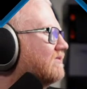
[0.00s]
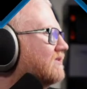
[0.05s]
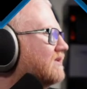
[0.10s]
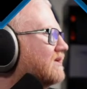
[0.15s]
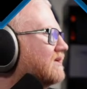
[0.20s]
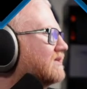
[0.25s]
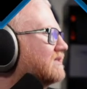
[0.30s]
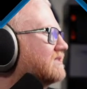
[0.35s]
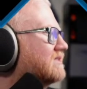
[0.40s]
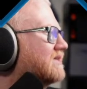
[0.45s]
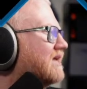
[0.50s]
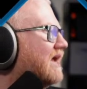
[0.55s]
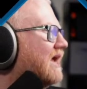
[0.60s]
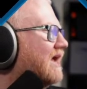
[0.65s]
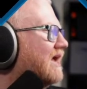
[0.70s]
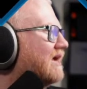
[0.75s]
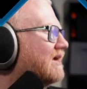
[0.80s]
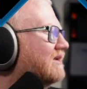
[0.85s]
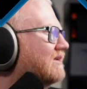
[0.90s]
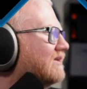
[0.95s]
is the
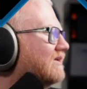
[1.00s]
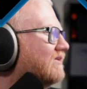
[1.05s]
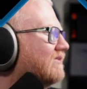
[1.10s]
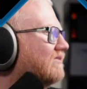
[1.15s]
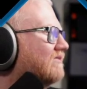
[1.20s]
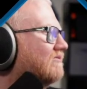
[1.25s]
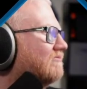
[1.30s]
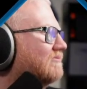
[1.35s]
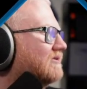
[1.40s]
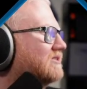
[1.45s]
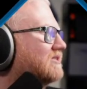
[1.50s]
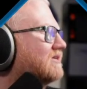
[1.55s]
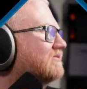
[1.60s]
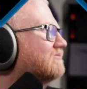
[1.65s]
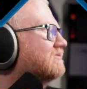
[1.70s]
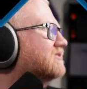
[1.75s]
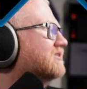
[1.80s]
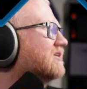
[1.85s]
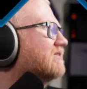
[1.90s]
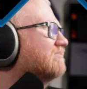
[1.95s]
tag list
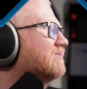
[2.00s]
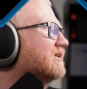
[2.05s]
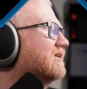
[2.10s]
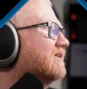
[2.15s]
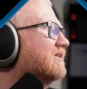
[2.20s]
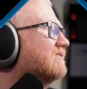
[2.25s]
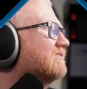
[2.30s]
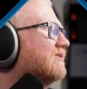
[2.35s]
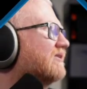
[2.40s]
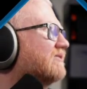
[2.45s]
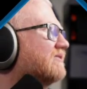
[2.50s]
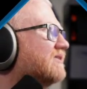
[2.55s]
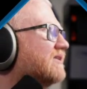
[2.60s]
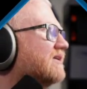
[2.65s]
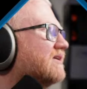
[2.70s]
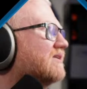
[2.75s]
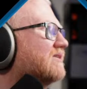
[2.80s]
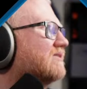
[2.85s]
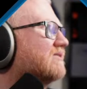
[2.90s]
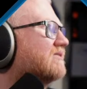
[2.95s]
widget, which I believe are
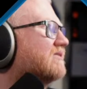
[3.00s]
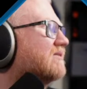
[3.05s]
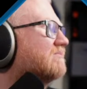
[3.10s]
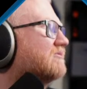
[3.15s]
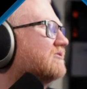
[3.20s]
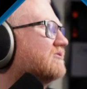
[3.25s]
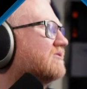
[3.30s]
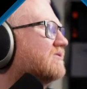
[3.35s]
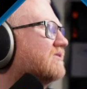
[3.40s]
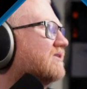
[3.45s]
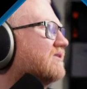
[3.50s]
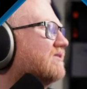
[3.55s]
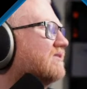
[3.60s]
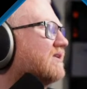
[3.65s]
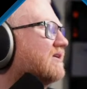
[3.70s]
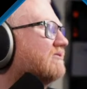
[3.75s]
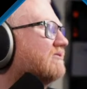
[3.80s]
the number, this